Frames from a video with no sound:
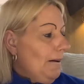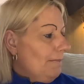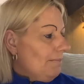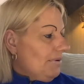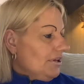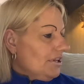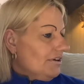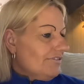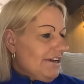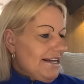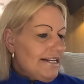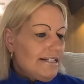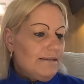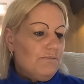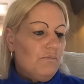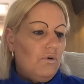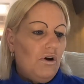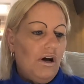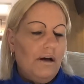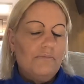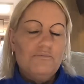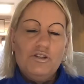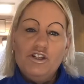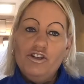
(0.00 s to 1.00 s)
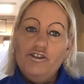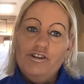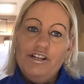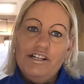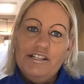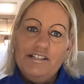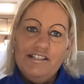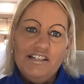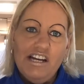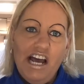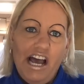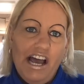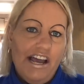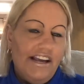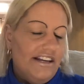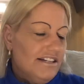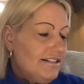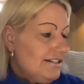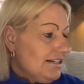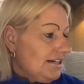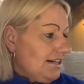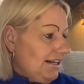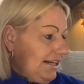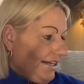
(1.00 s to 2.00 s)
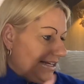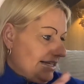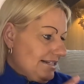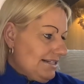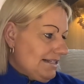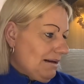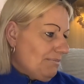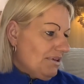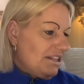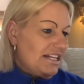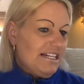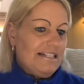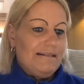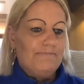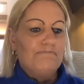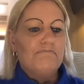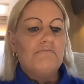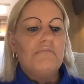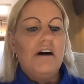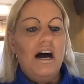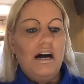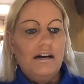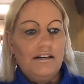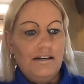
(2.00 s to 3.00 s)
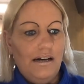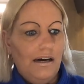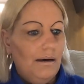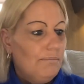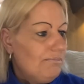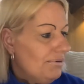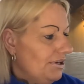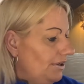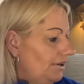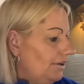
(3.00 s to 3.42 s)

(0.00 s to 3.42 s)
But the reason why I'm doing it today is to clear some of this muck up